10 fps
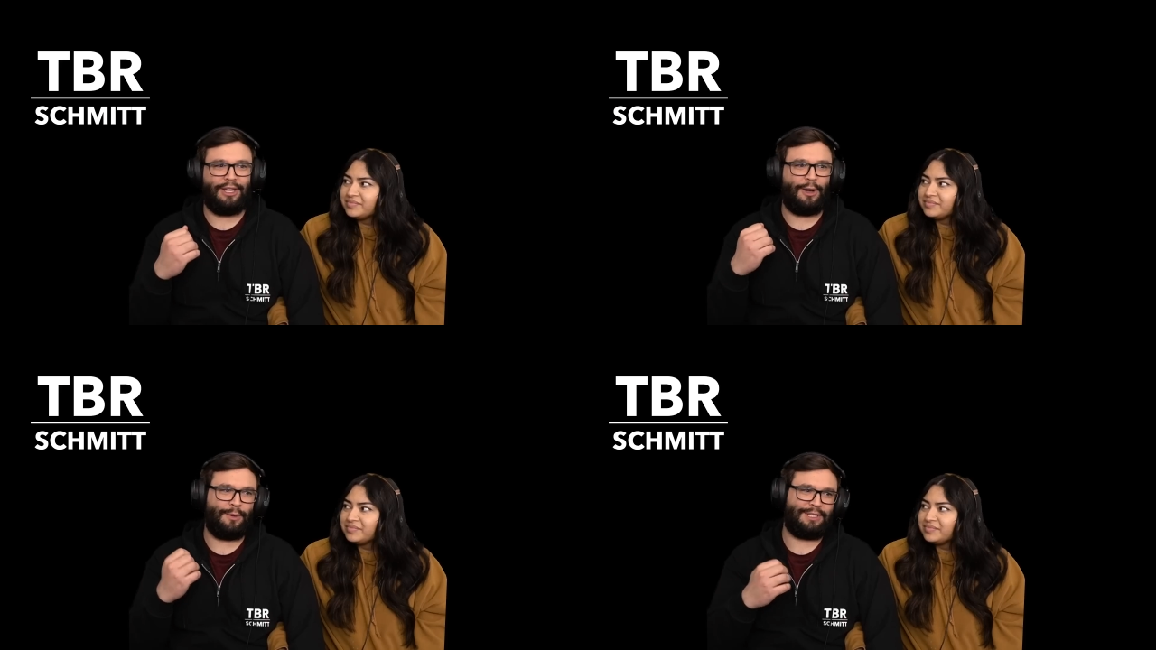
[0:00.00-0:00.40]

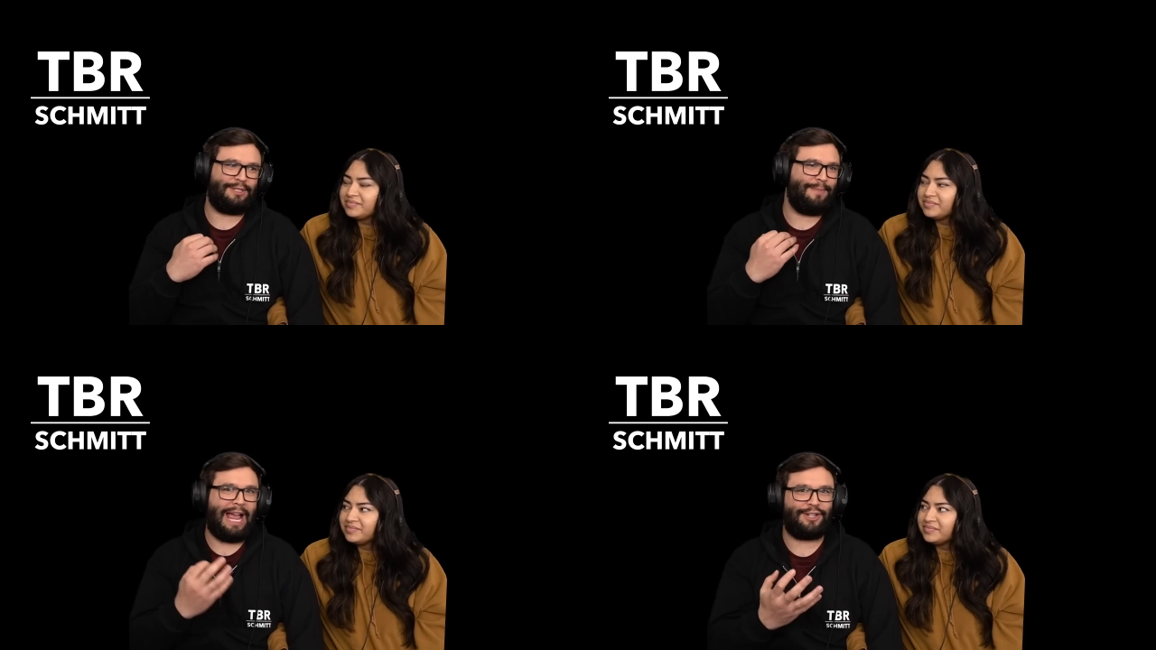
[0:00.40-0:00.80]
Speaker 1: you know,
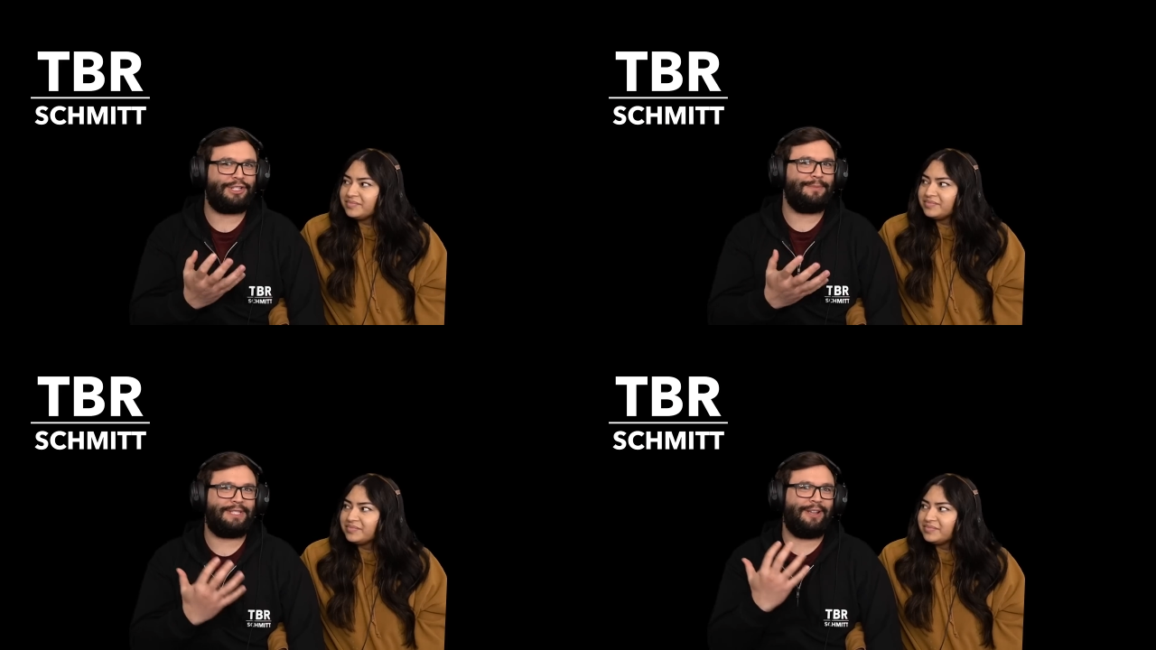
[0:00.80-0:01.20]

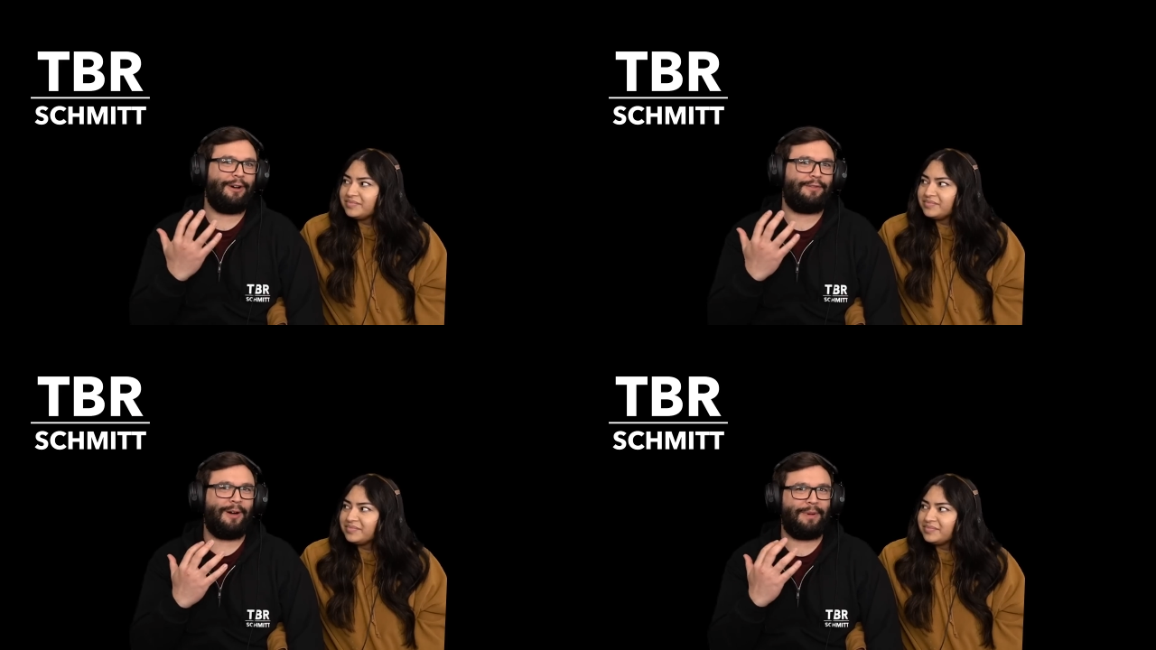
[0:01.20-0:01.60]
smash
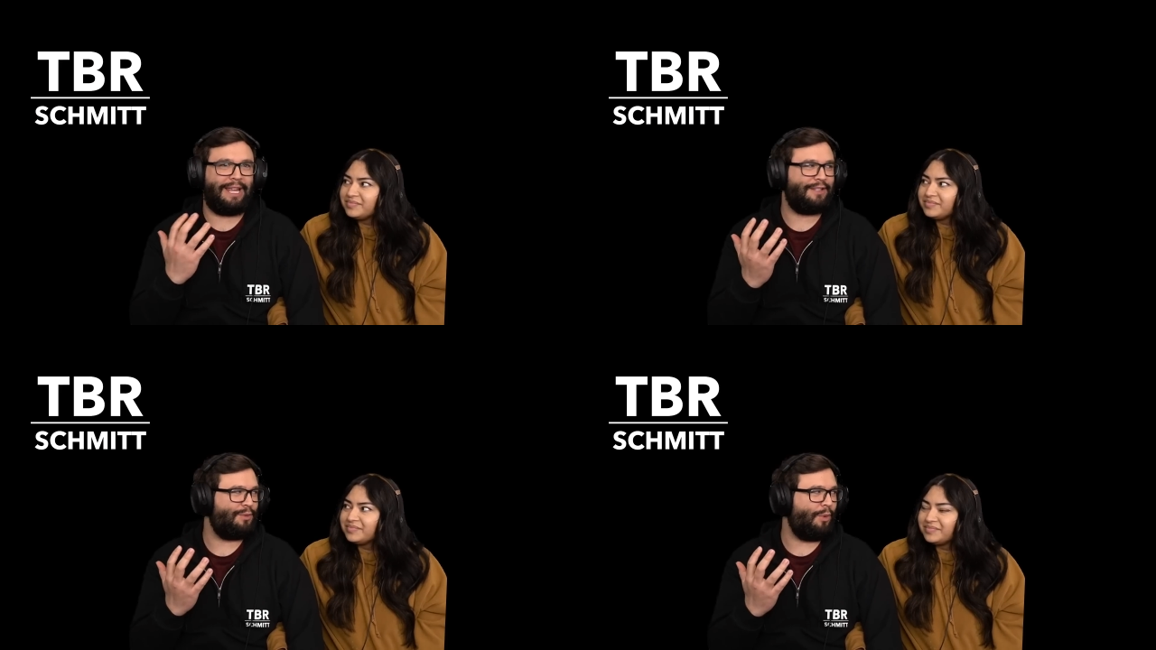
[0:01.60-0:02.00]
himself up
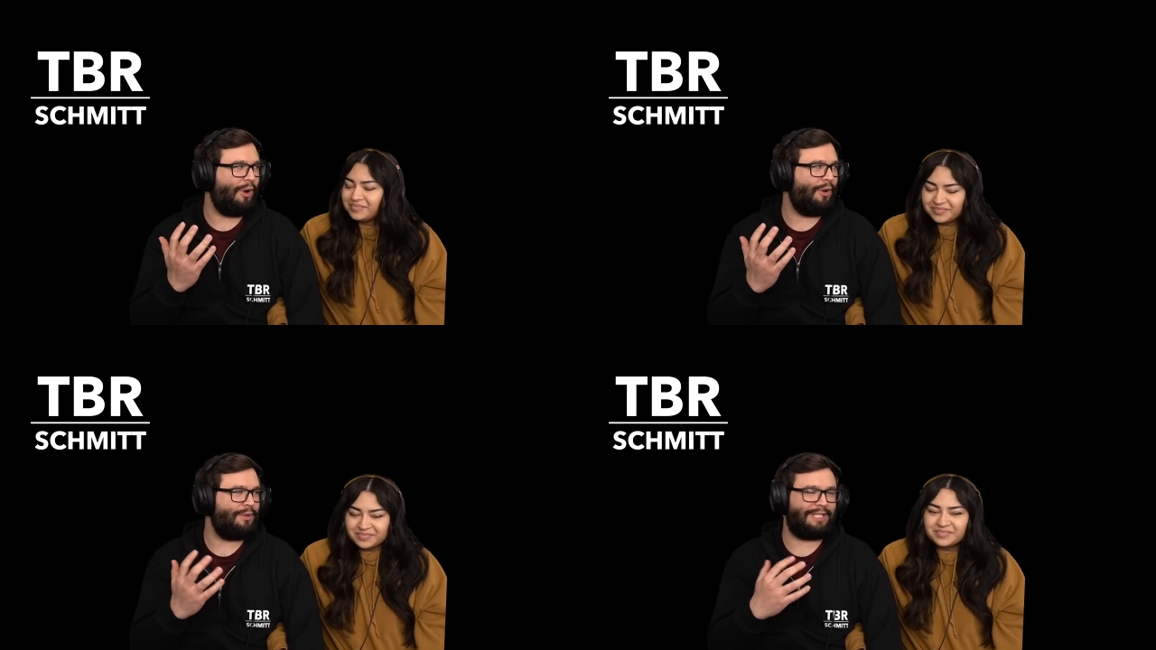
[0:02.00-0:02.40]
against
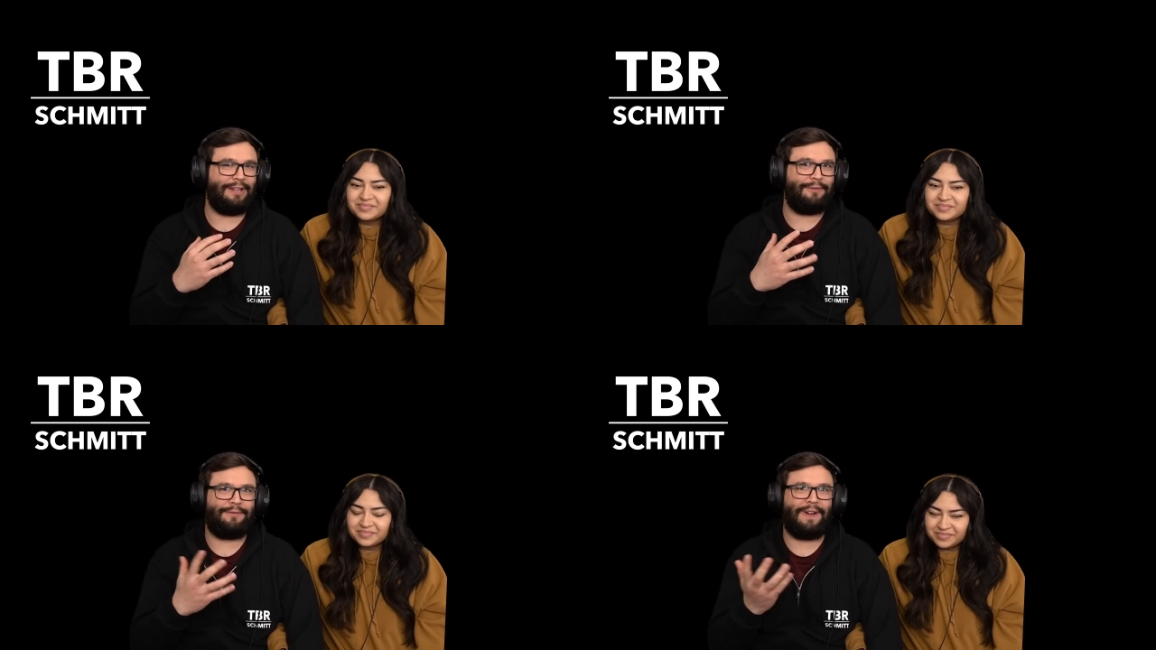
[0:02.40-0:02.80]
walls
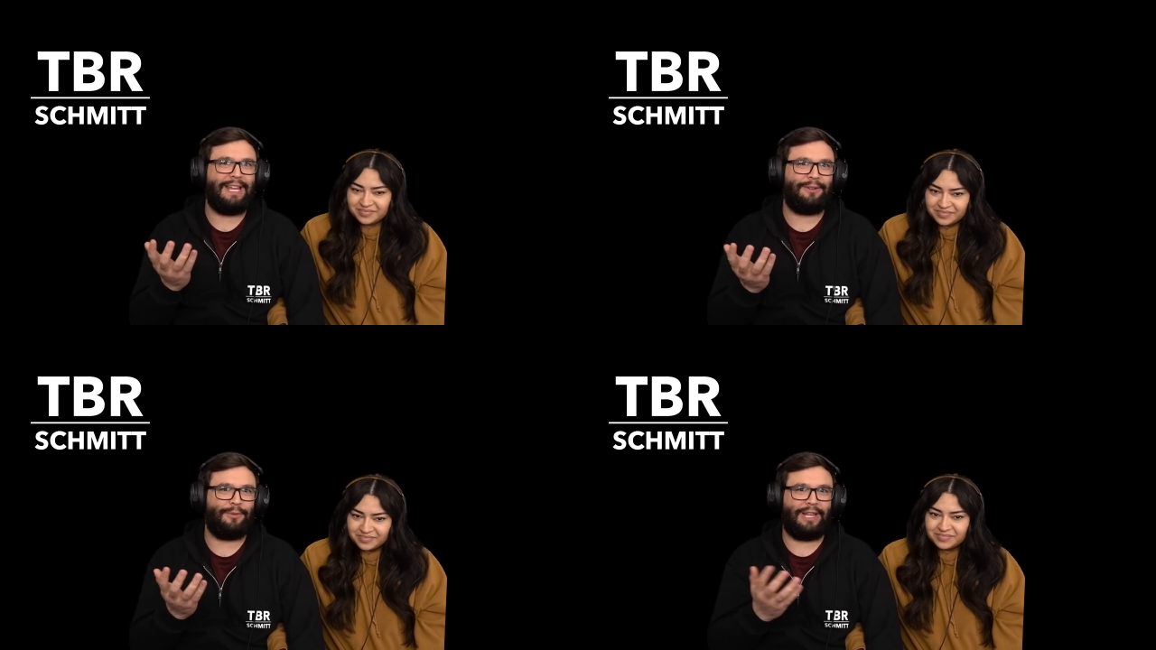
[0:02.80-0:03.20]
and
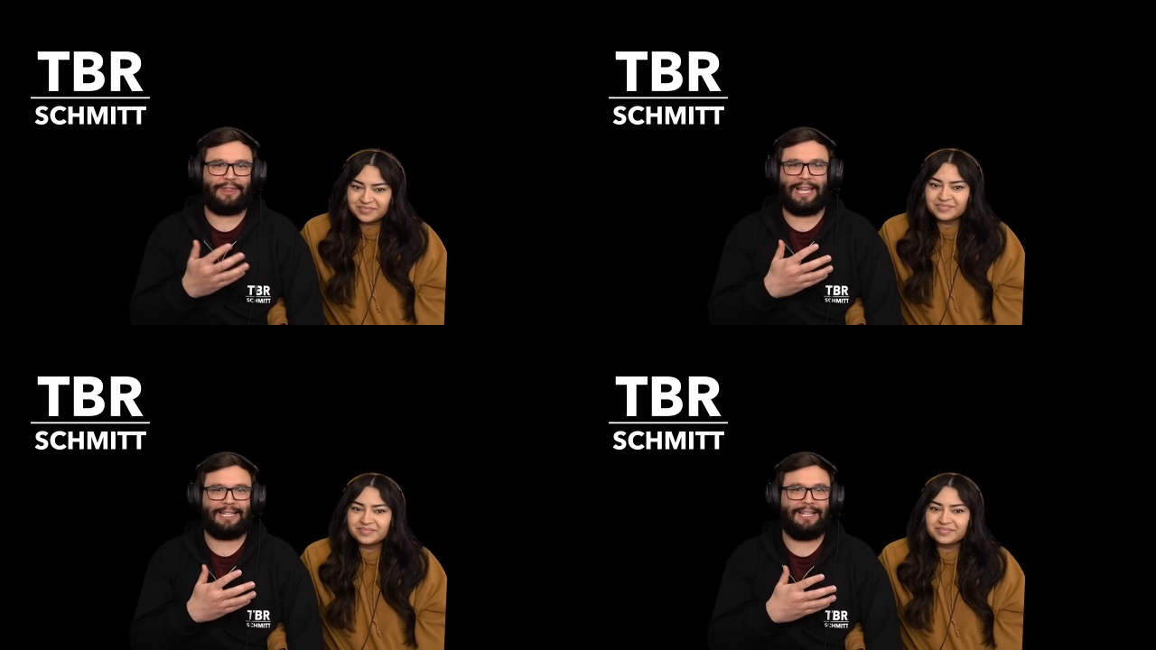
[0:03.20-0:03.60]
fight
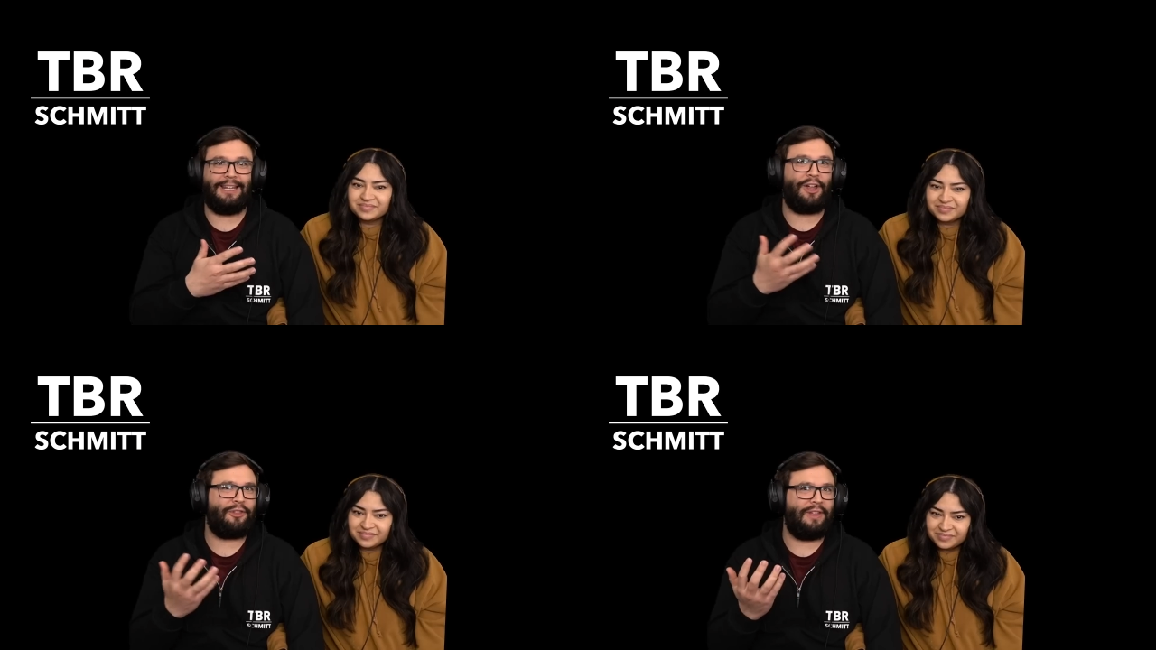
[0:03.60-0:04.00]
with like
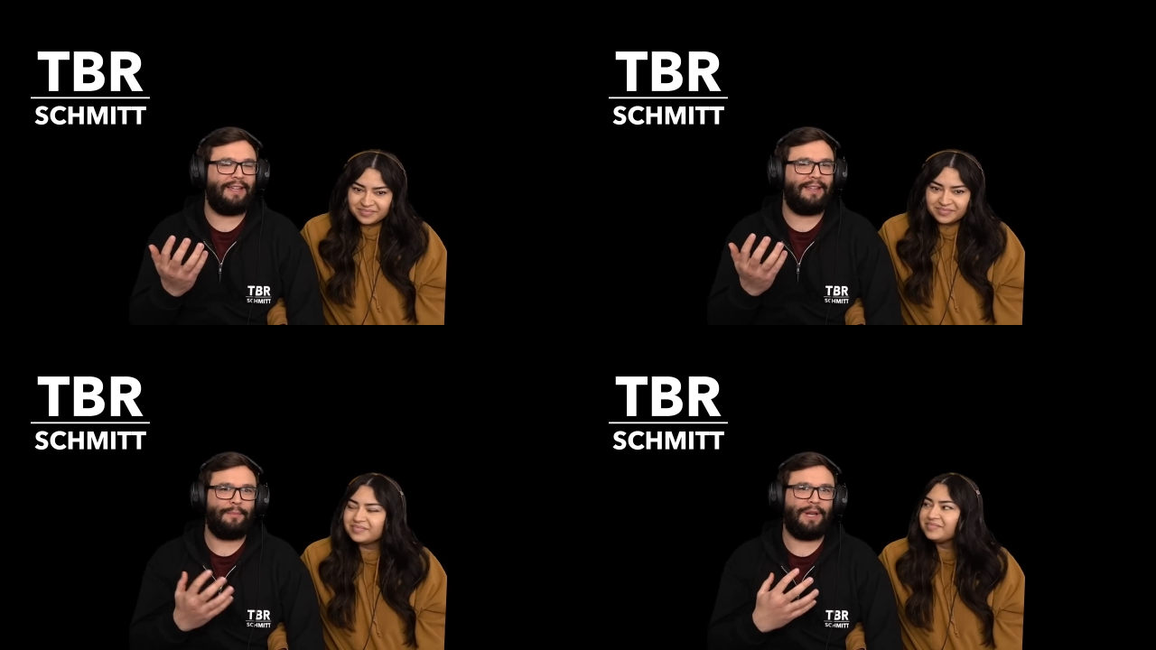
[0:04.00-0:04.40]
nothing,